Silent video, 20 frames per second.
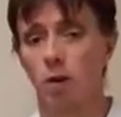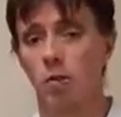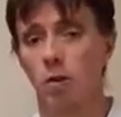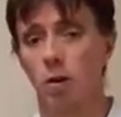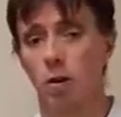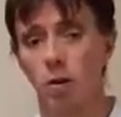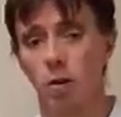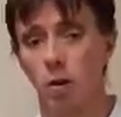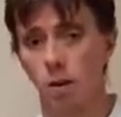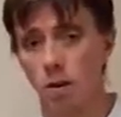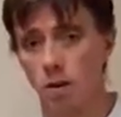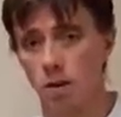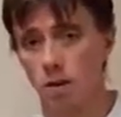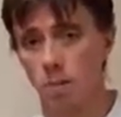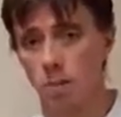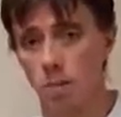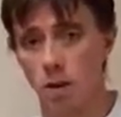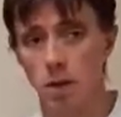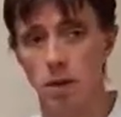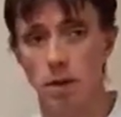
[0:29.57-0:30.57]
turn it into
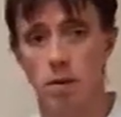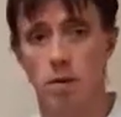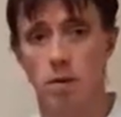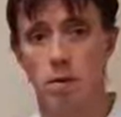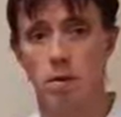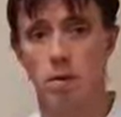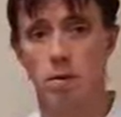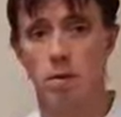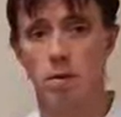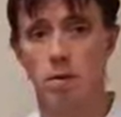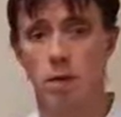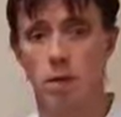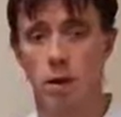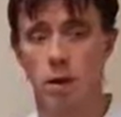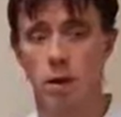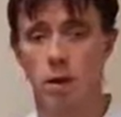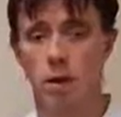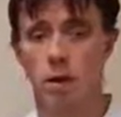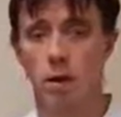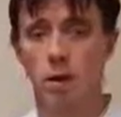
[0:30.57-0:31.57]
B.
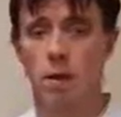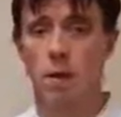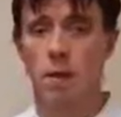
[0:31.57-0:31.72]
Okay?